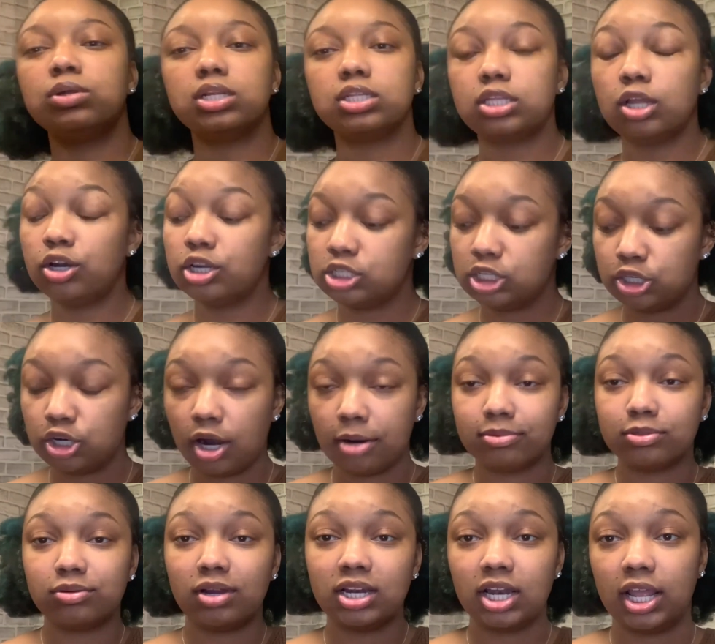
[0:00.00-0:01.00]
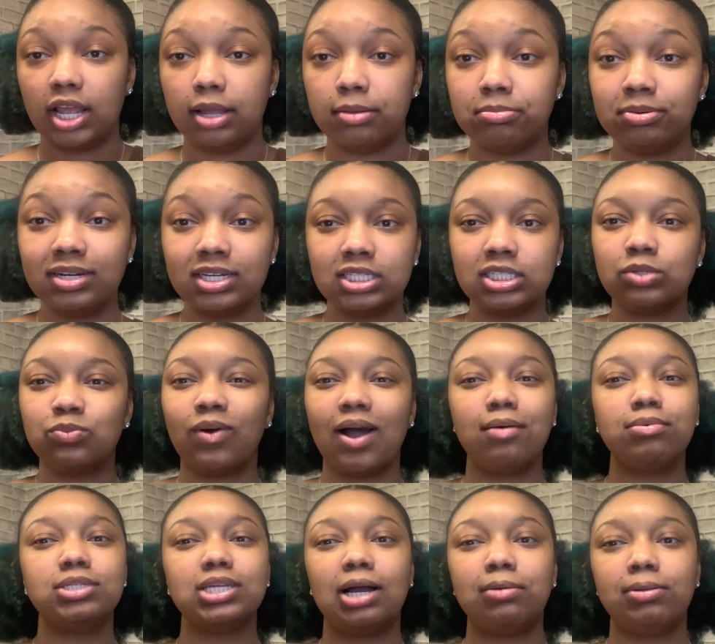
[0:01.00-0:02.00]
to throw this in the garbage right now, because why
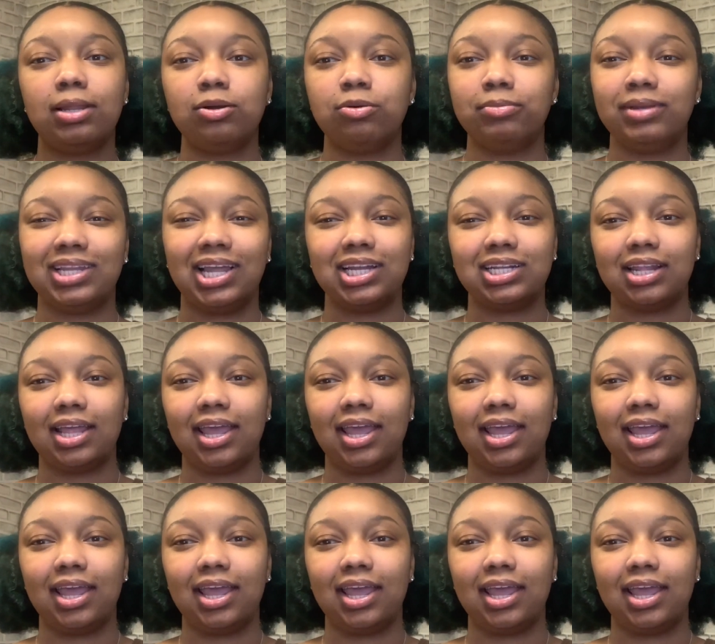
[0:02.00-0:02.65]
would y'all play with me like that?